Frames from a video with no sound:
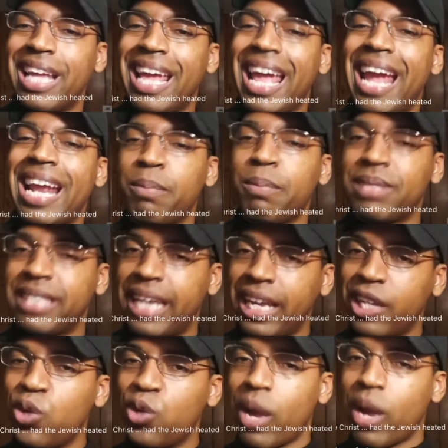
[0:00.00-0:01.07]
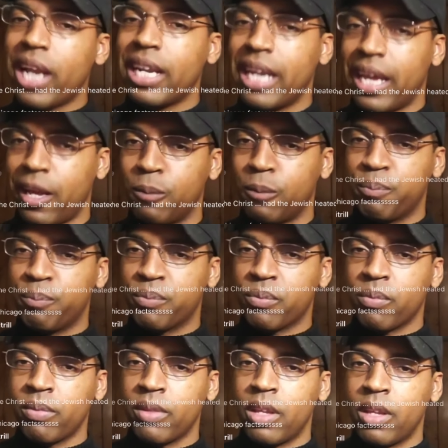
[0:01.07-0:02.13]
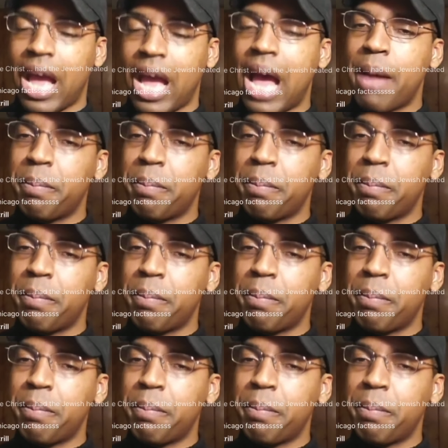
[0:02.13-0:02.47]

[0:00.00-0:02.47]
And I'm telling you right now, I